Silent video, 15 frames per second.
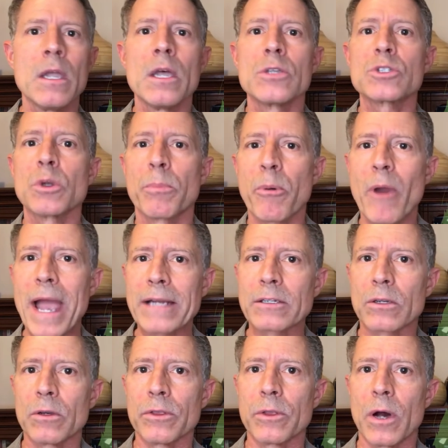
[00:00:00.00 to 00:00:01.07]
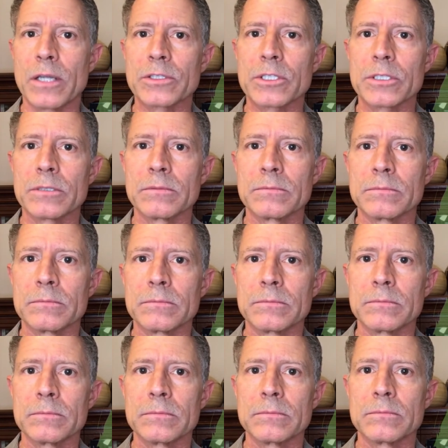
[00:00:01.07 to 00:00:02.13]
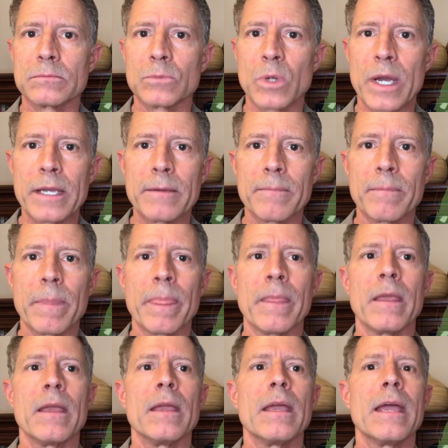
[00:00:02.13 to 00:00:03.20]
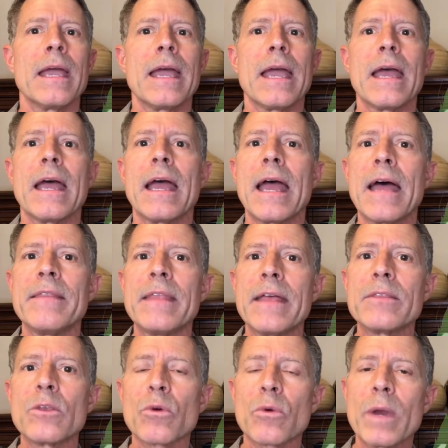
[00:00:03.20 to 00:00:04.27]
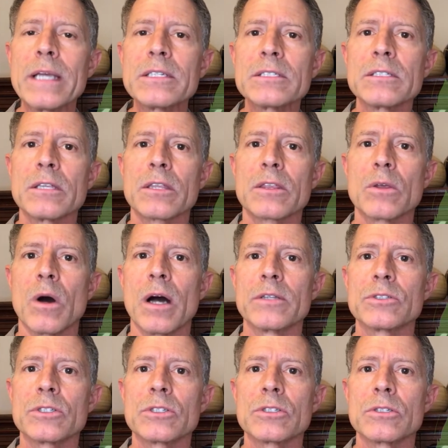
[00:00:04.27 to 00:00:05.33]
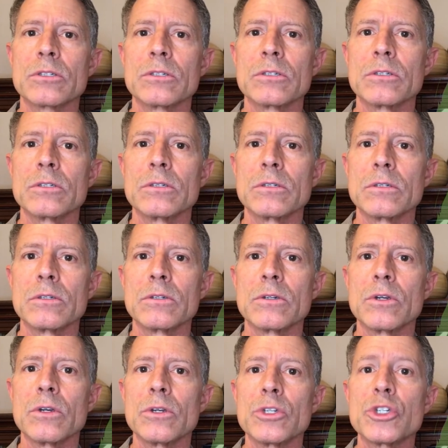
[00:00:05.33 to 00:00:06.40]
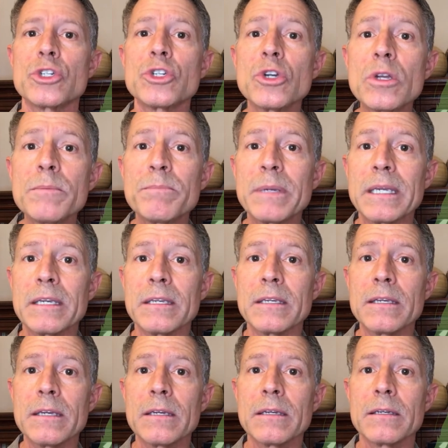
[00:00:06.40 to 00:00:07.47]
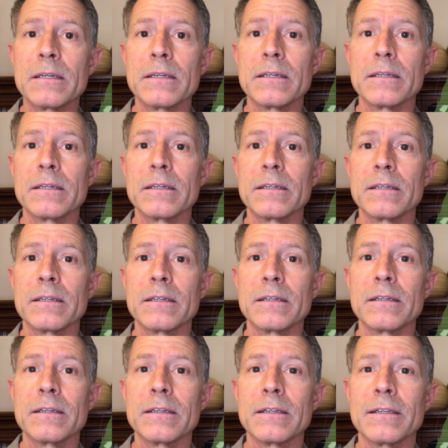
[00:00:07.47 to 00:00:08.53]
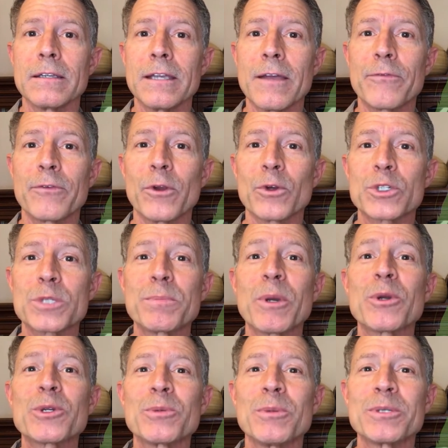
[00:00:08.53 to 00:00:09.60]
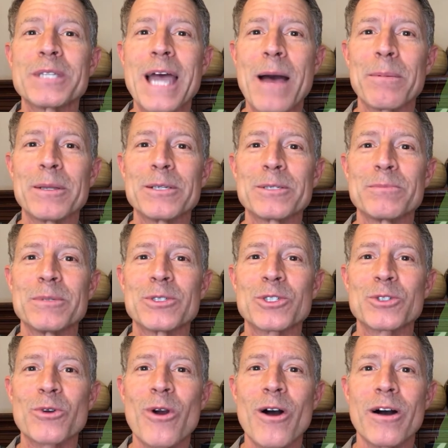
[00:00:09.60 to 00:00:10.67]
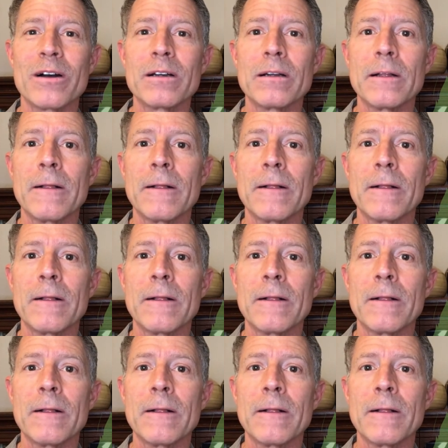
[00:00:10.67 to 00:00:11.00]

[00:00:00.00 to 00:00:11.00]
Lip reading: So practical thoughts, right? And then the rest of the thoughts should be, if your spiritual metabolism is strong,